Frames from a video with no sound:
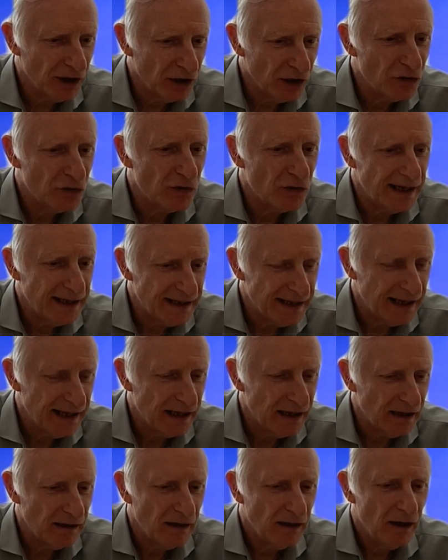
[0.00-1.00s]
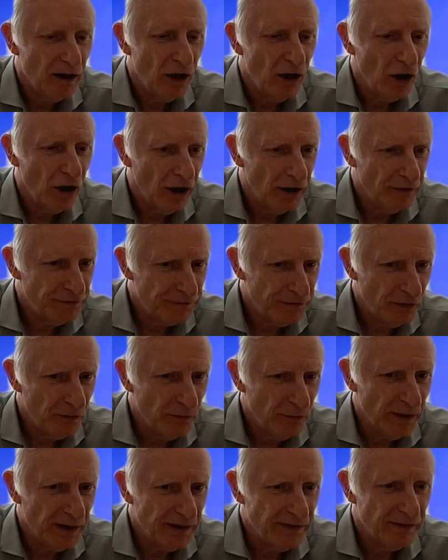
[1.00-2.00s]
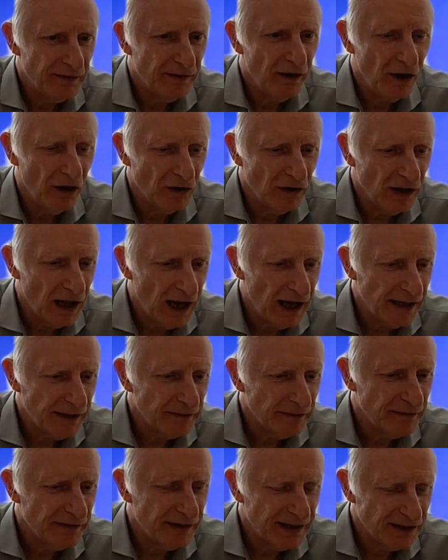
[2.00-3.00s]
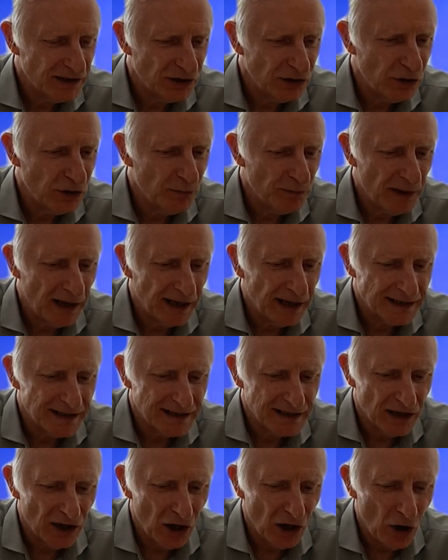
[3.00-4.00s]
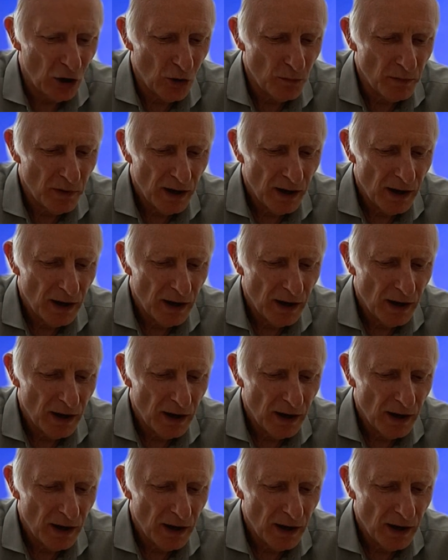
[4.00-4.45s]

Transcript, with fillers: a, great deal of fun with online, things that you can practice at home.